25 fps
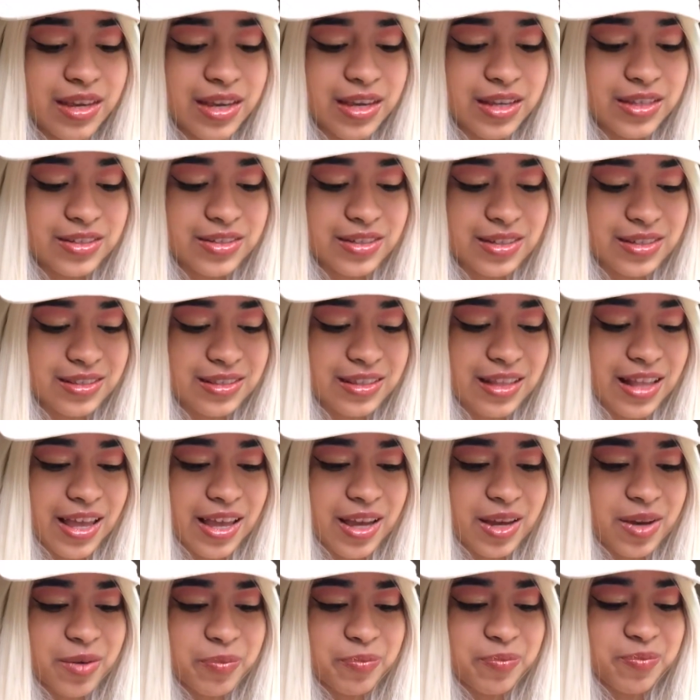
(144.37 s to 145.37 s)
and just
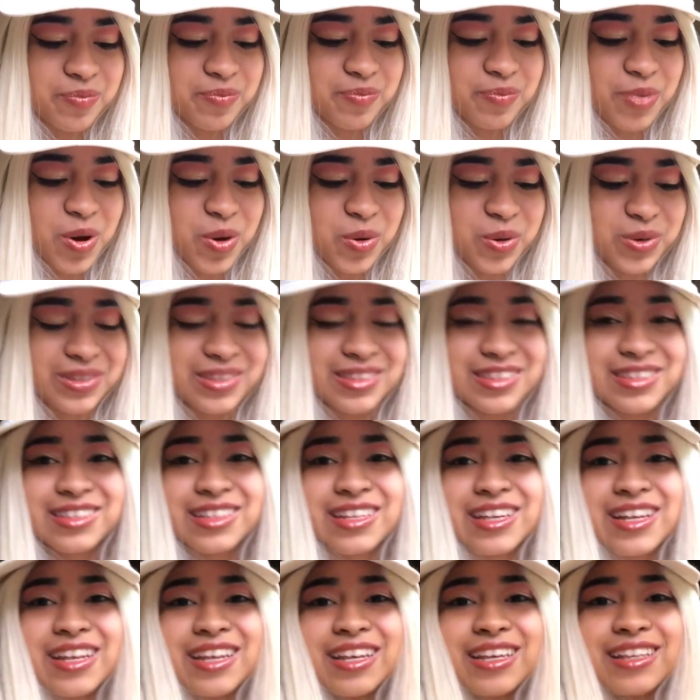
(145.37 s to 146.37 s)
like post
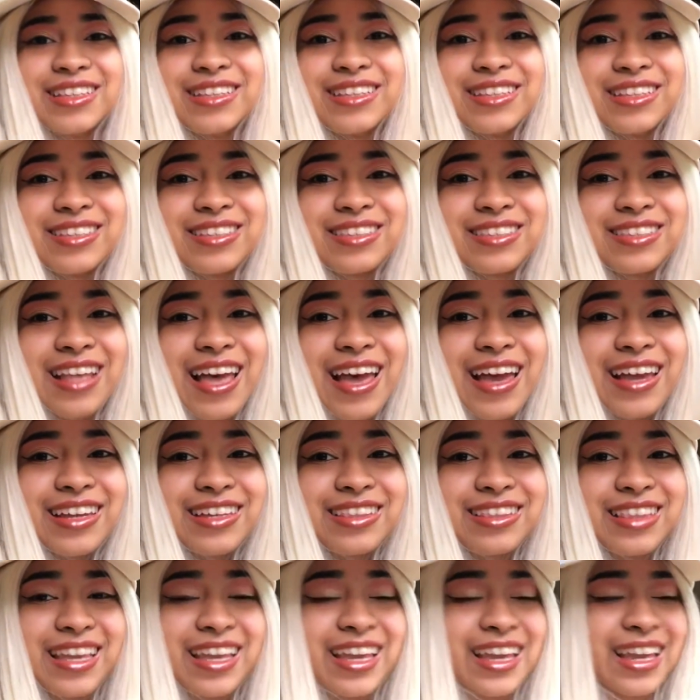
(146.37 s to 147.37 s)
this
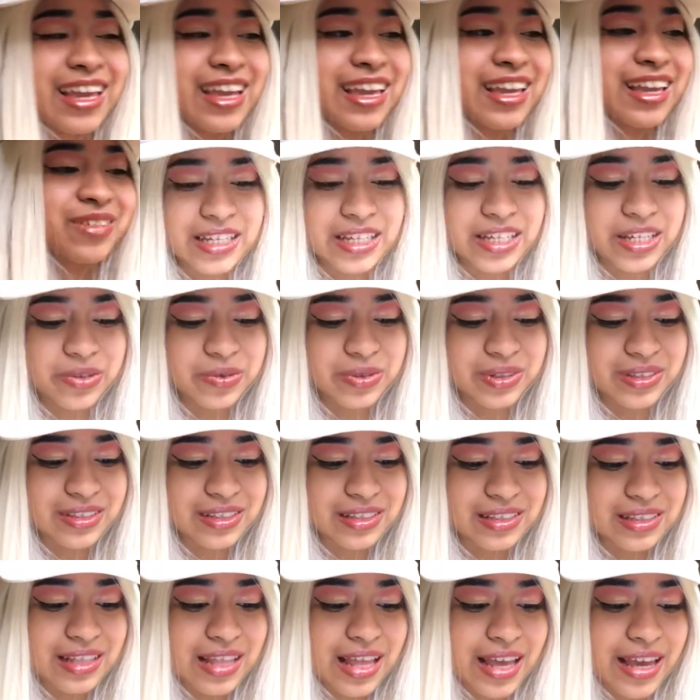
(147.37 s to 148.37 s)
like thing. He was
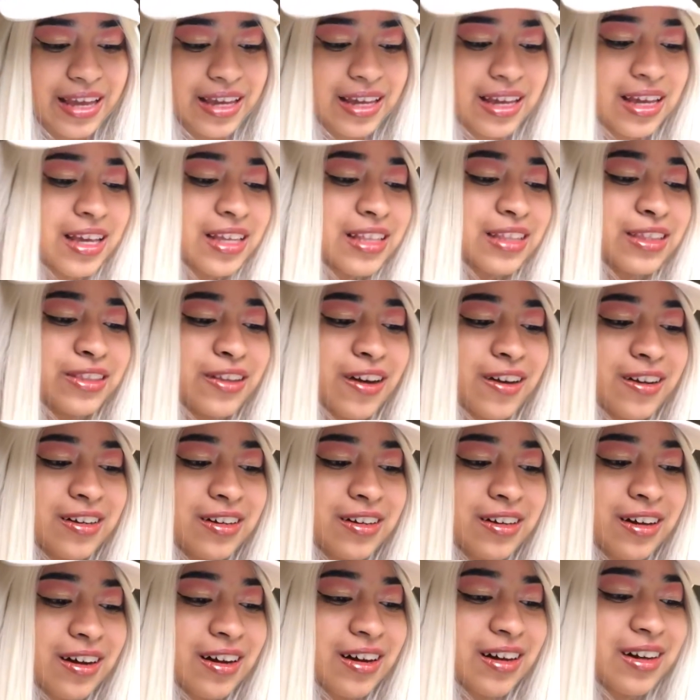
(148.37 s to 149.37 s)
just like,
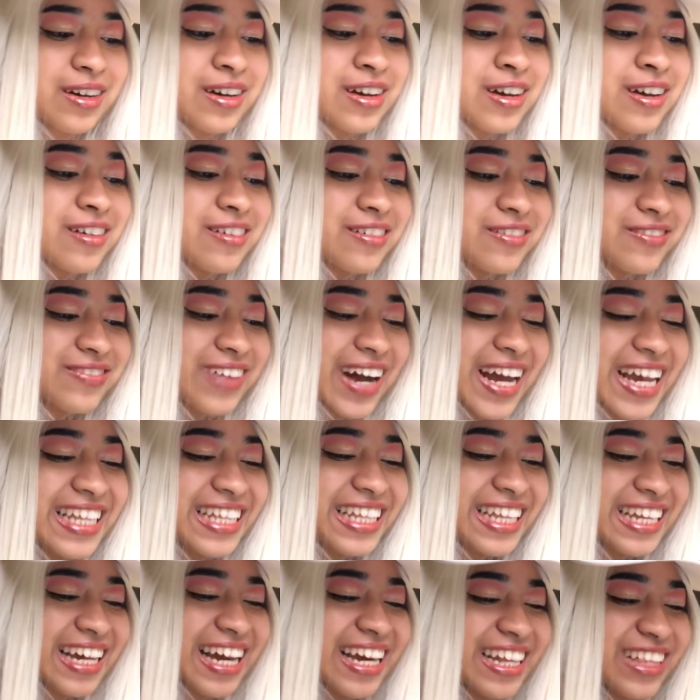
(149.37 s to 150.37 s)
nanka, my
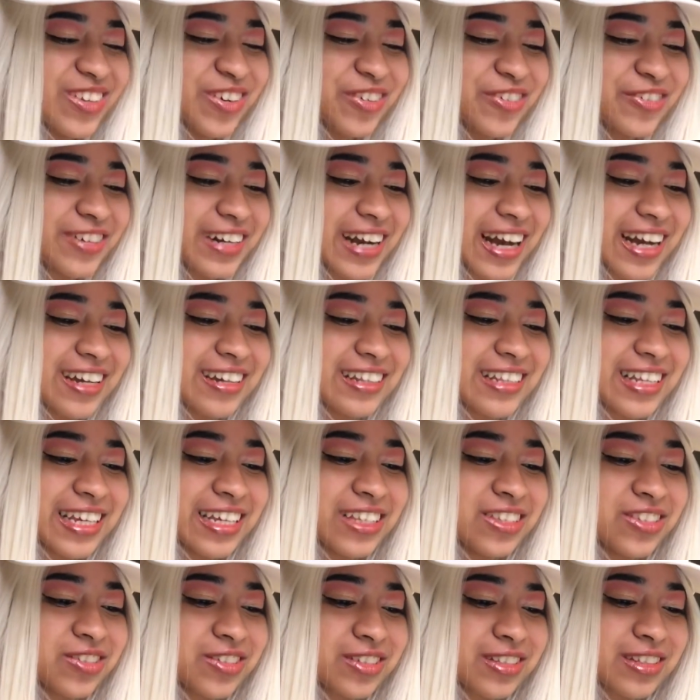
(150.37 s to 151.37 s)
nigga no flyer de
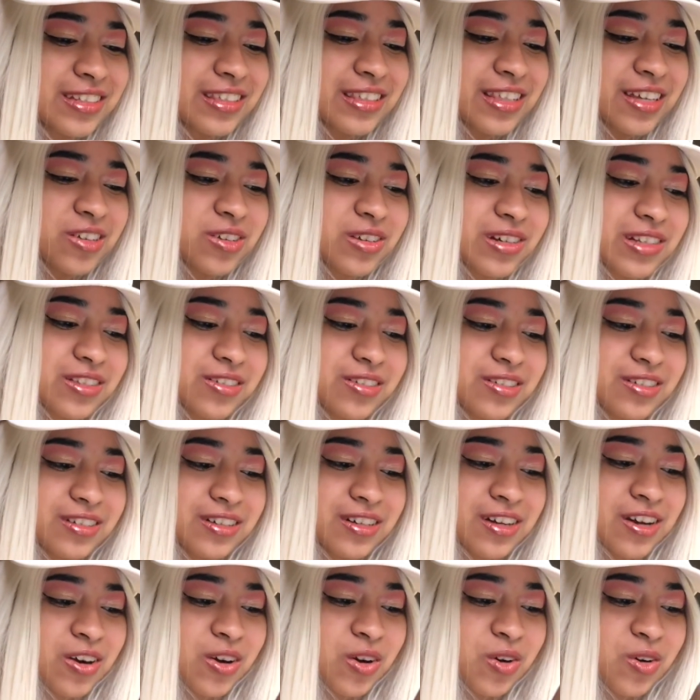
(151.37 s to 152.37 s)
enjo shitteru kedo,
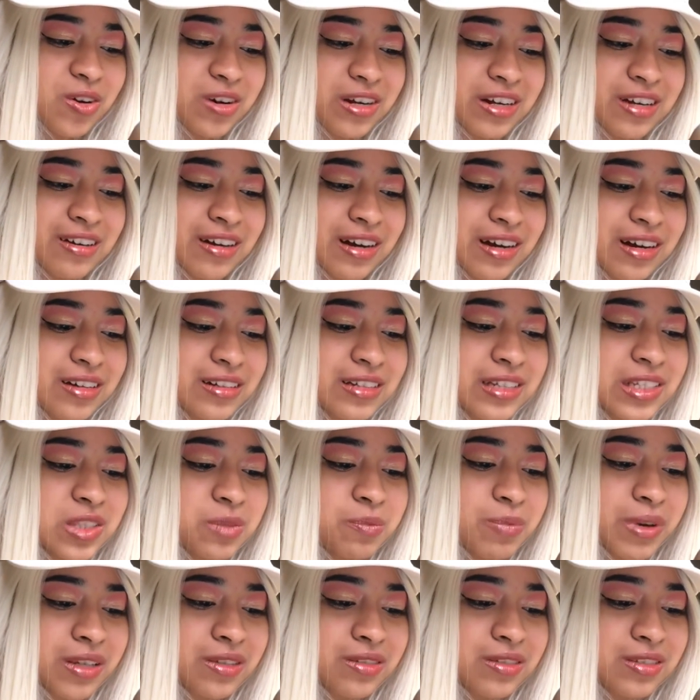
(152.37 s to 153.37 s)
ore wa
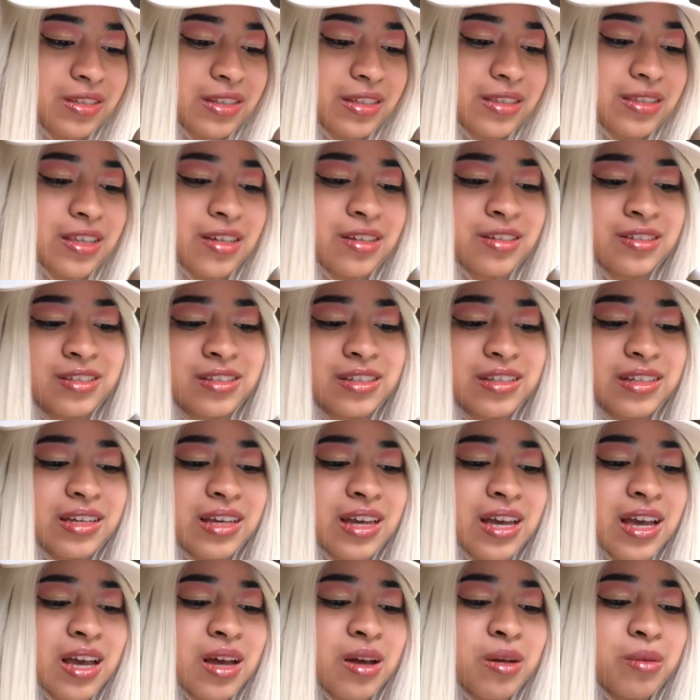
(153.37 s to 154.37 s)
respect shitteru shi,
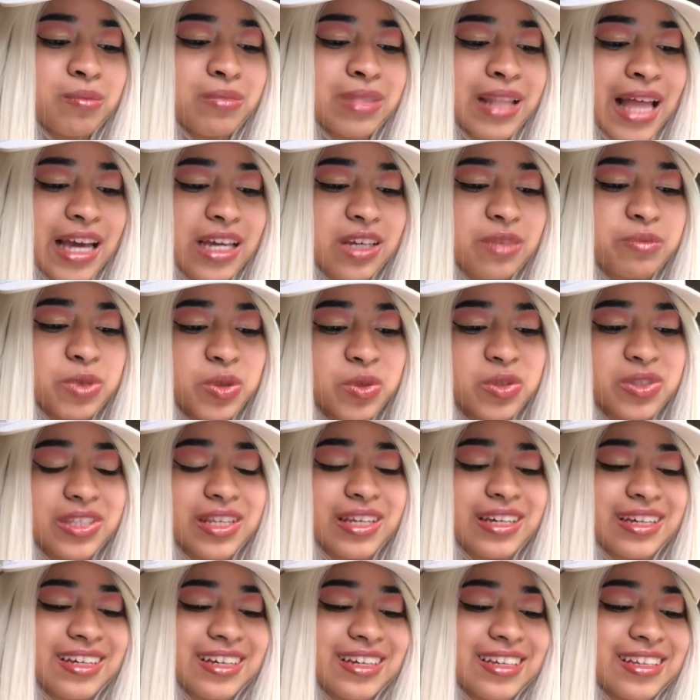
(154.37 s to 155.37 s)
black
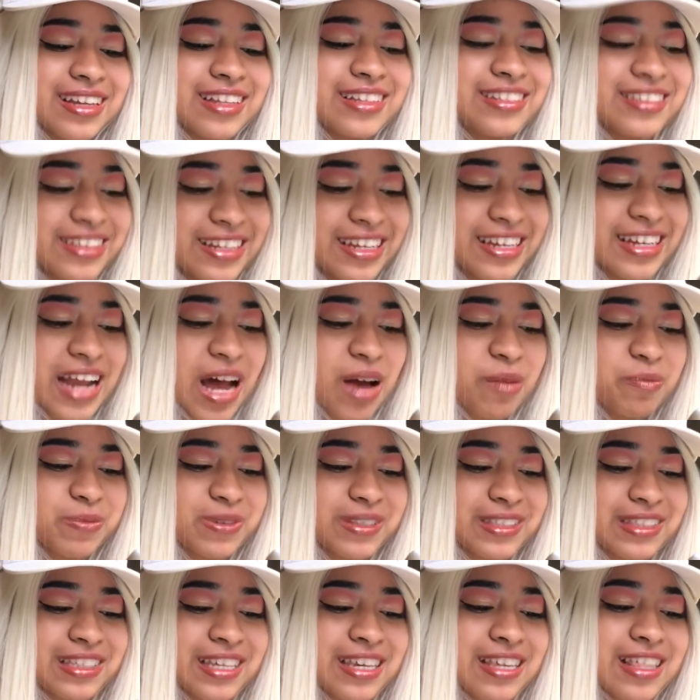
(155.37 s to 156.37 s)
music, G-rap
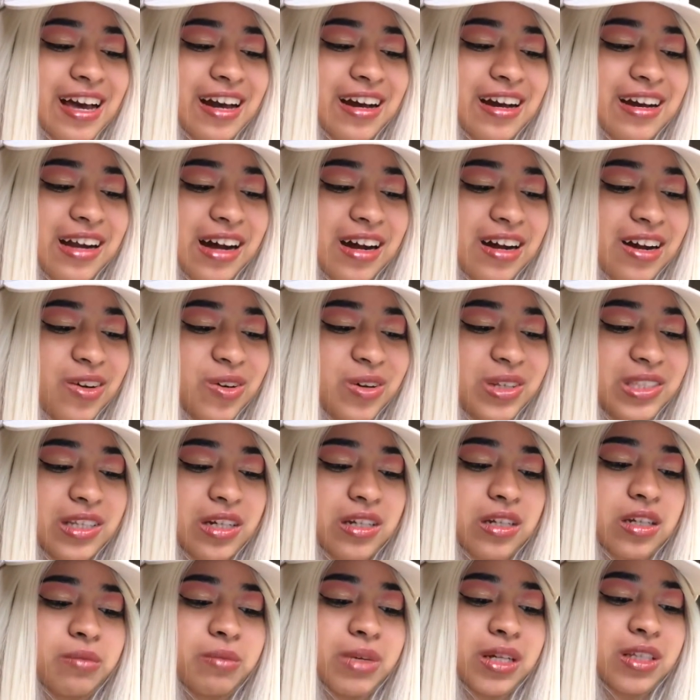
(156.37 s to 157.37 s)
suki da kara
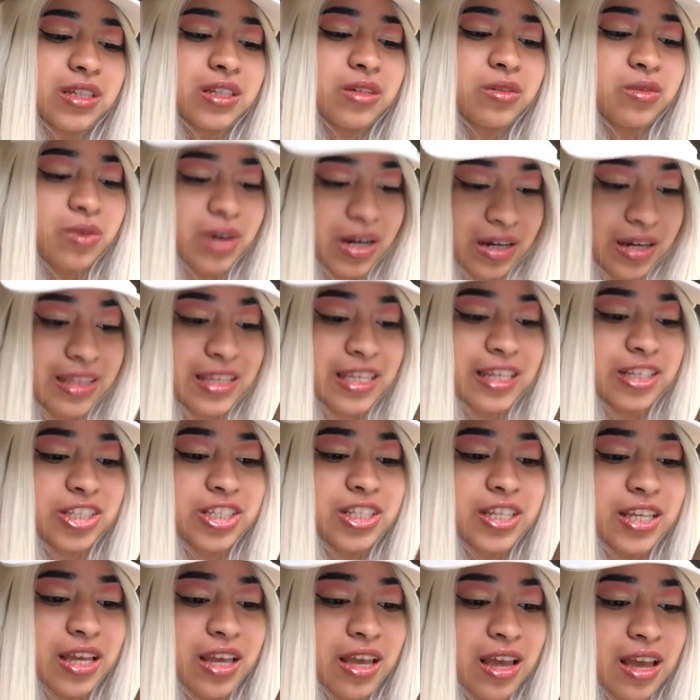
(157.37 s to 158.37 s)
osake made wakeda
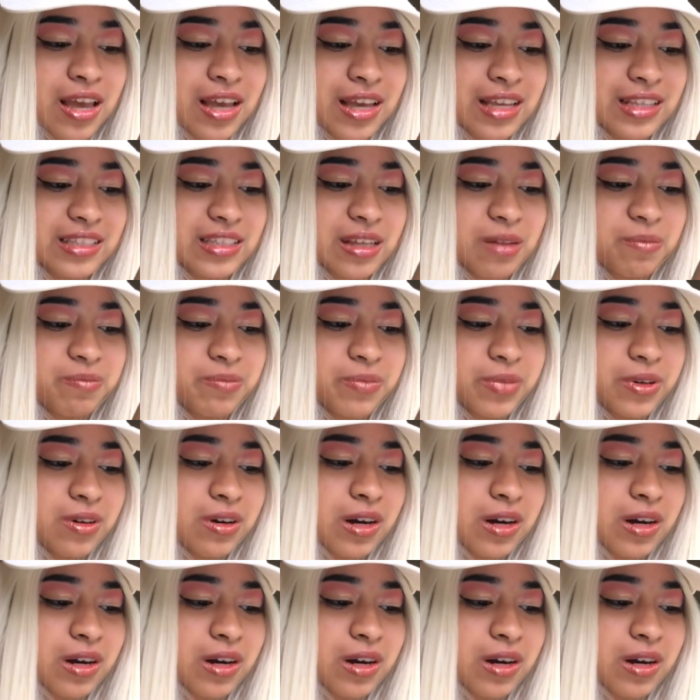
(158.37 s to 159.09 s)
shi. There's a